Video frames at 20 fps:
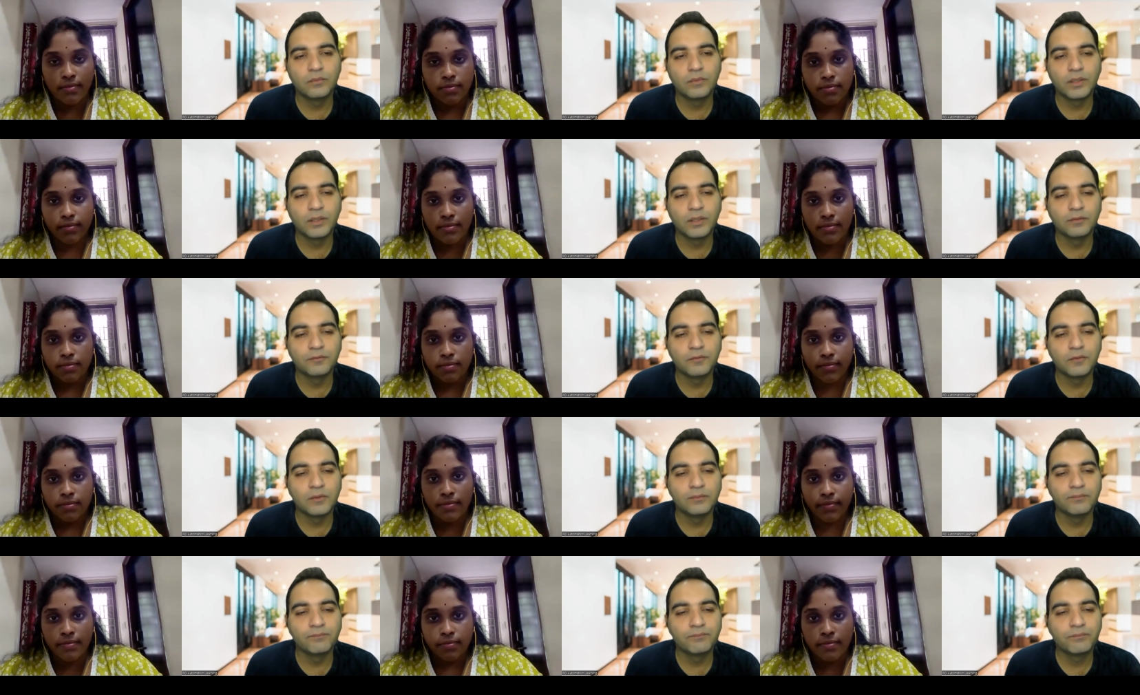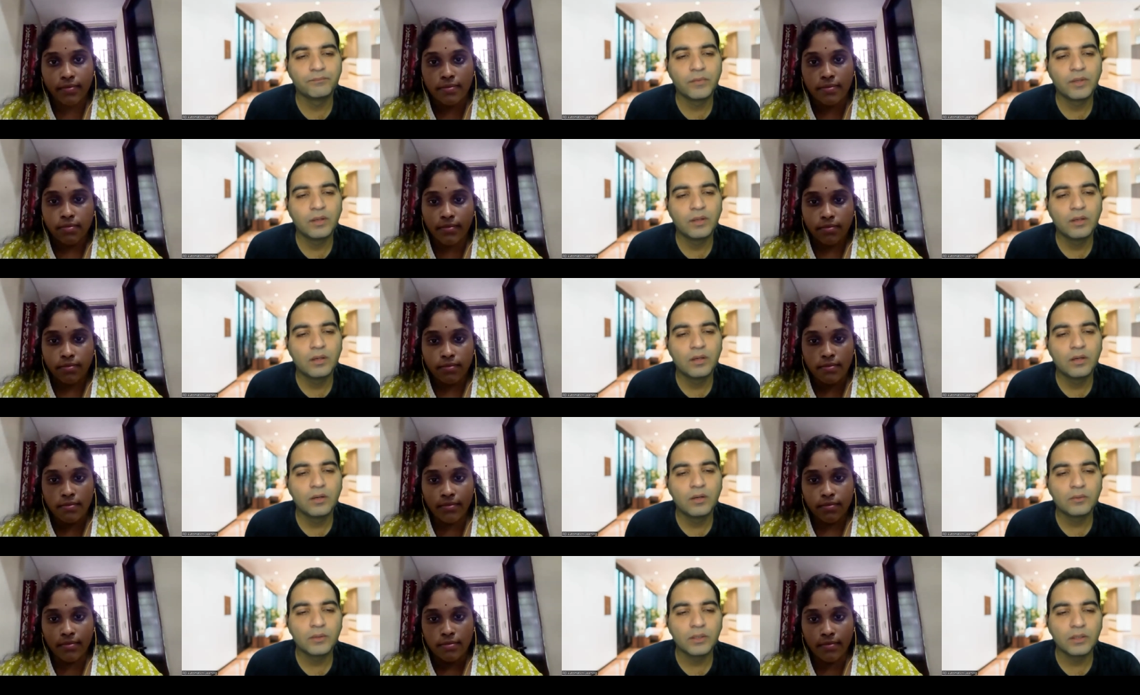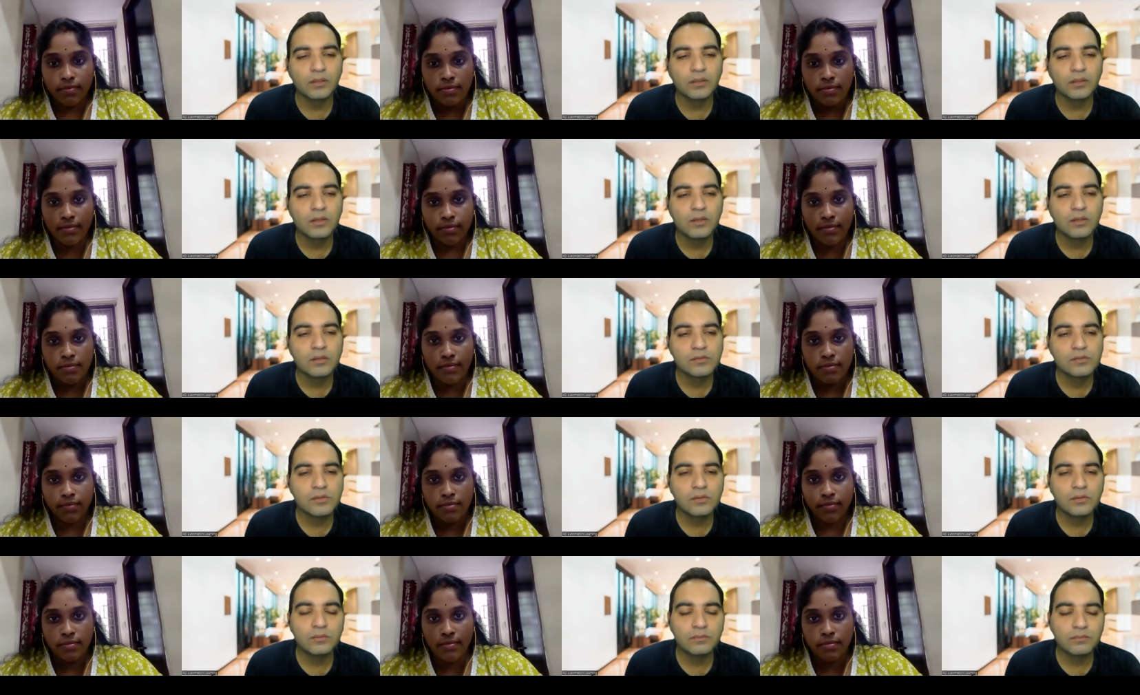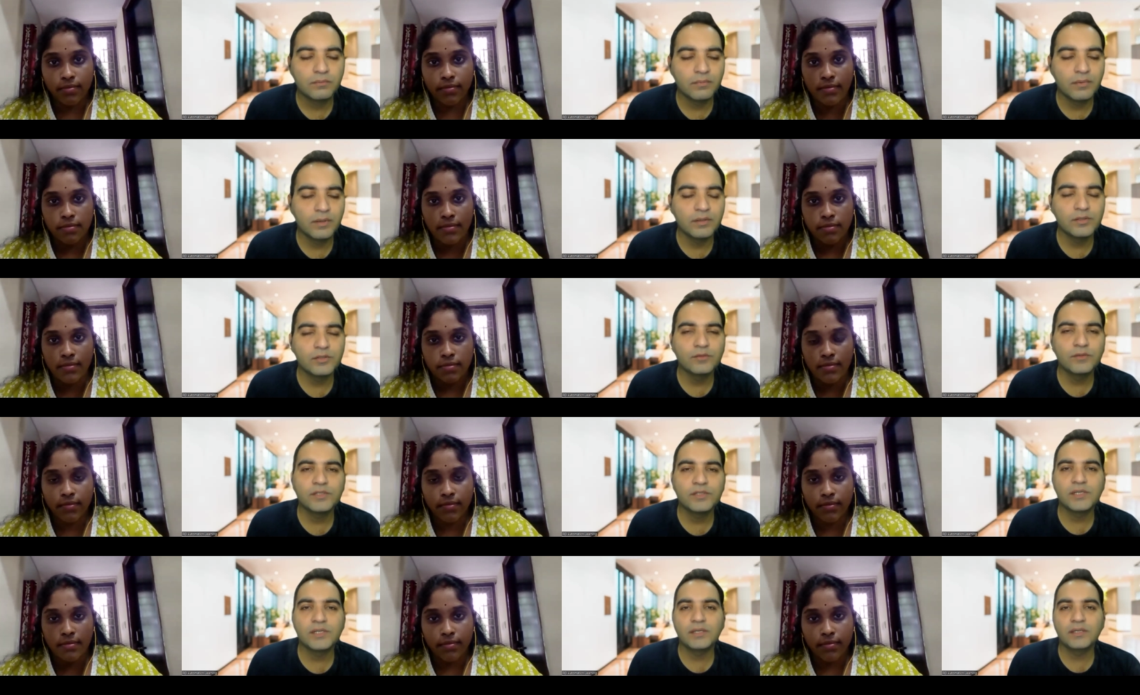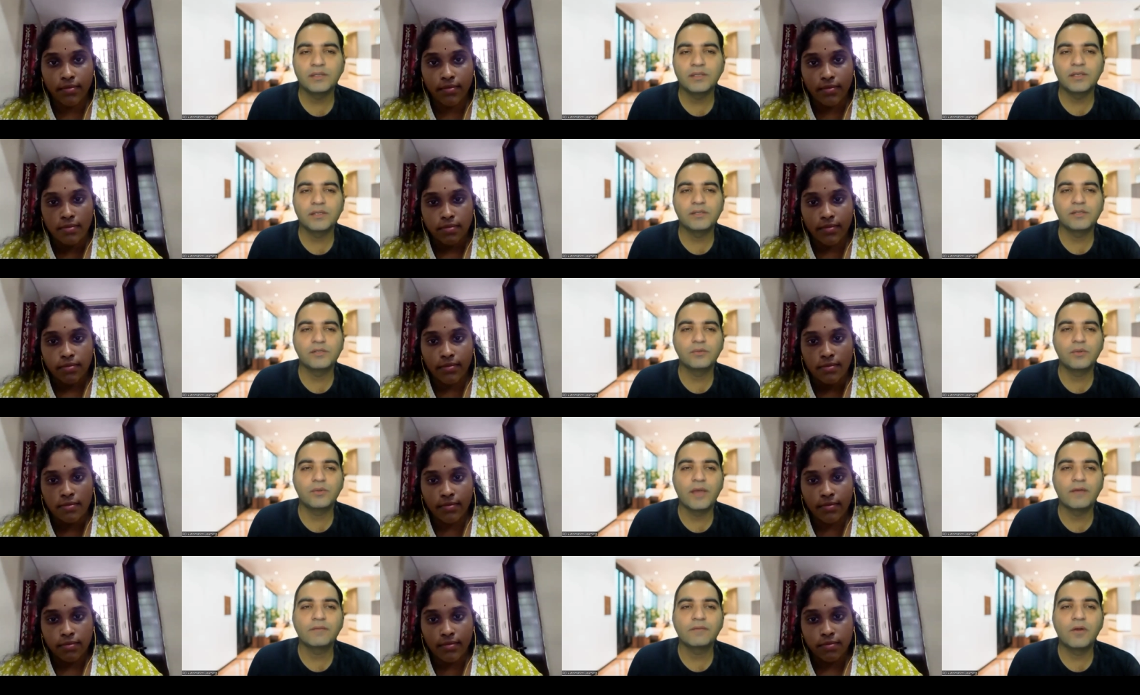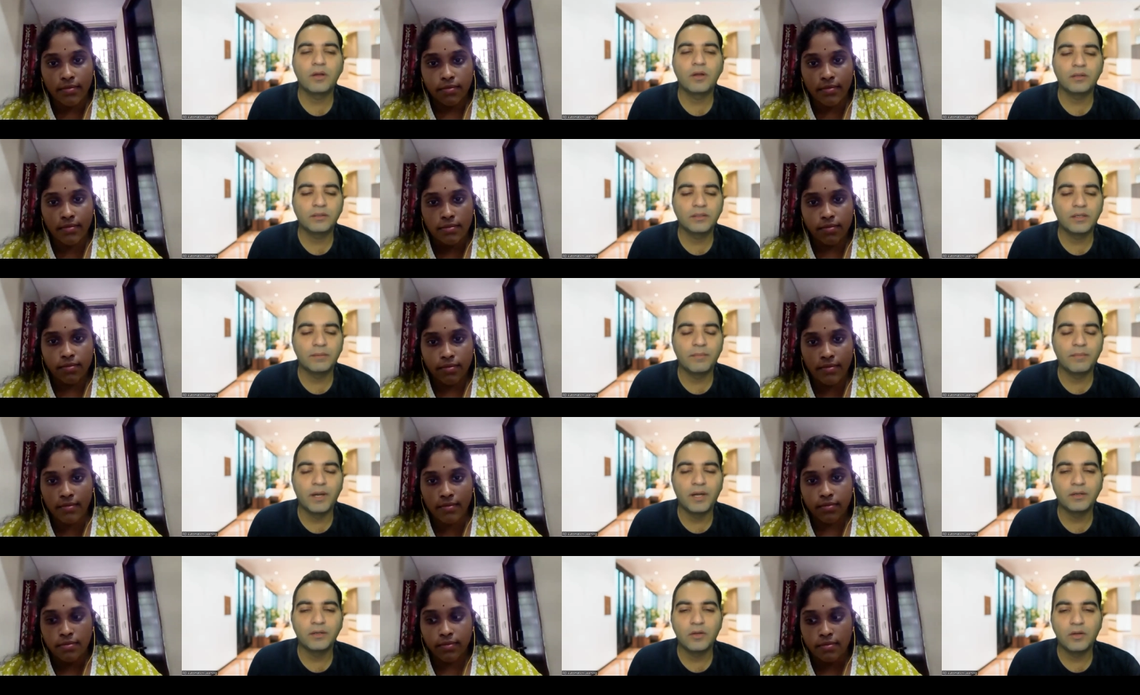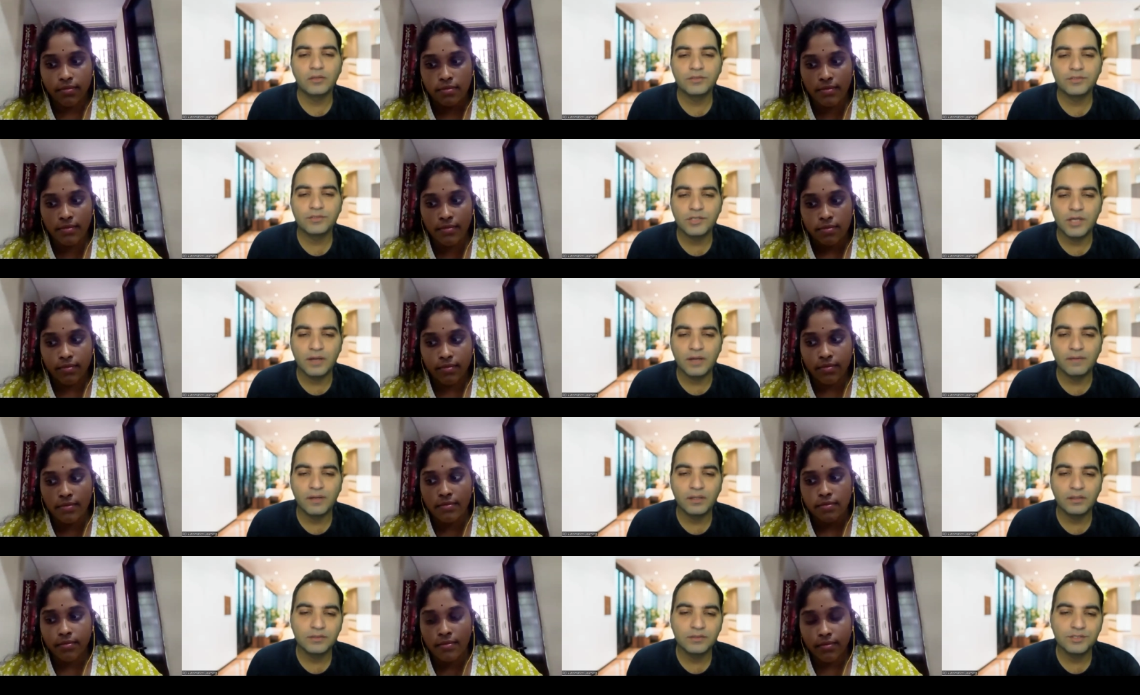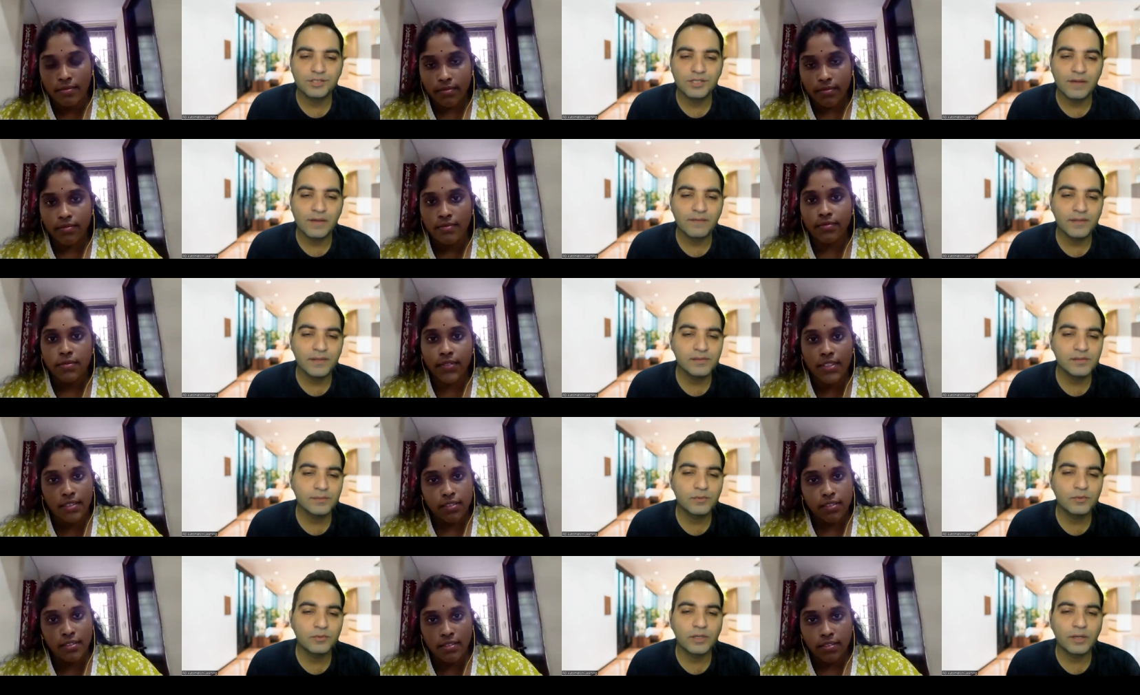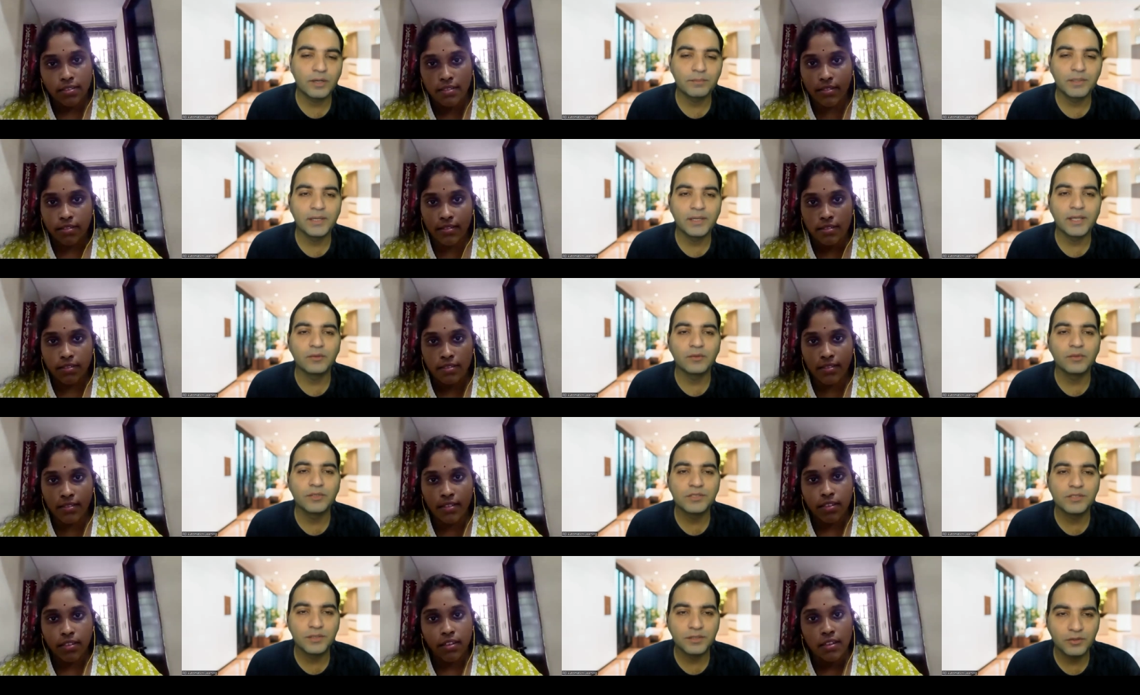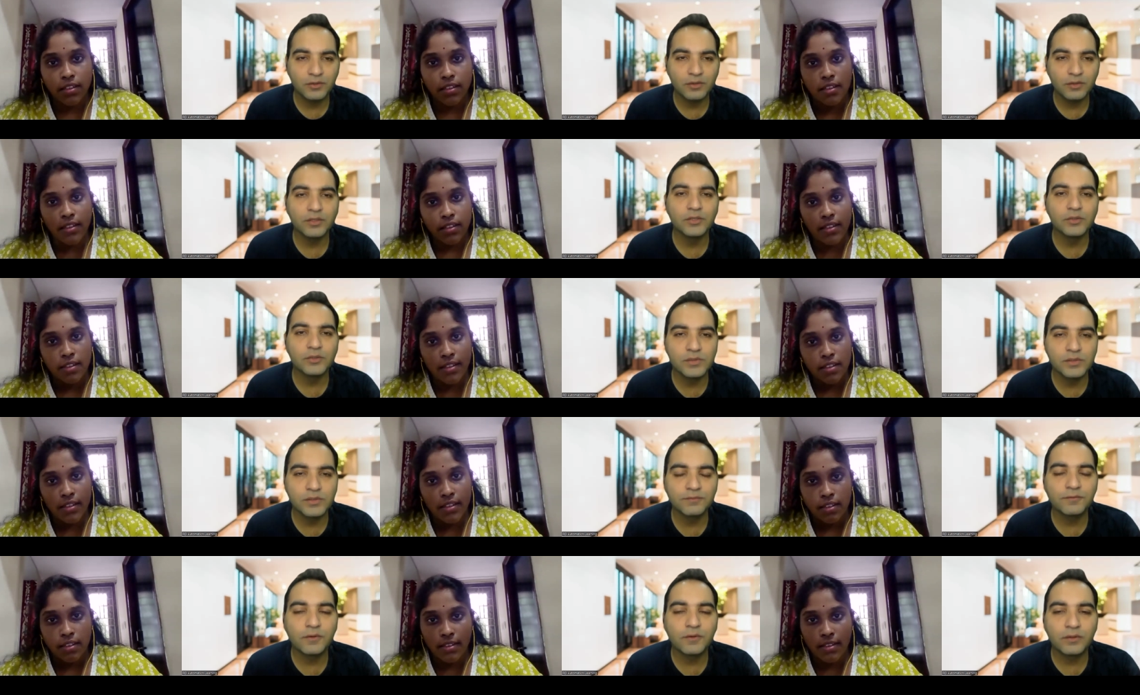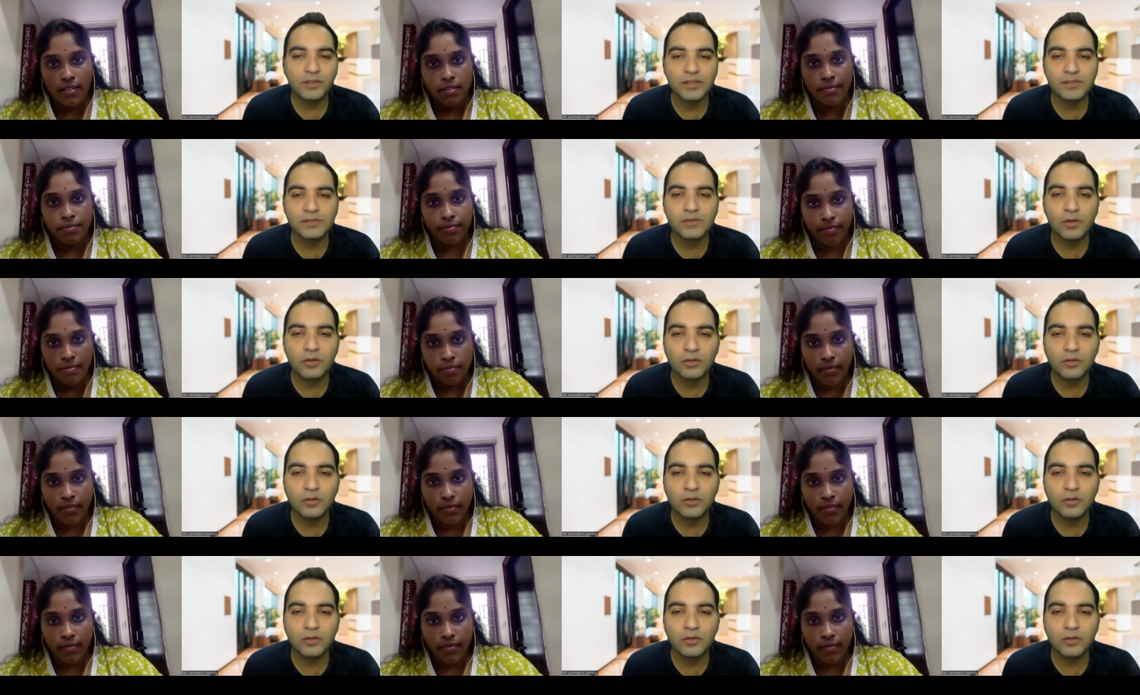Speaker 1: Wonderful. Okay. So you were telling that you have got command on java java is the programming language that you are using for test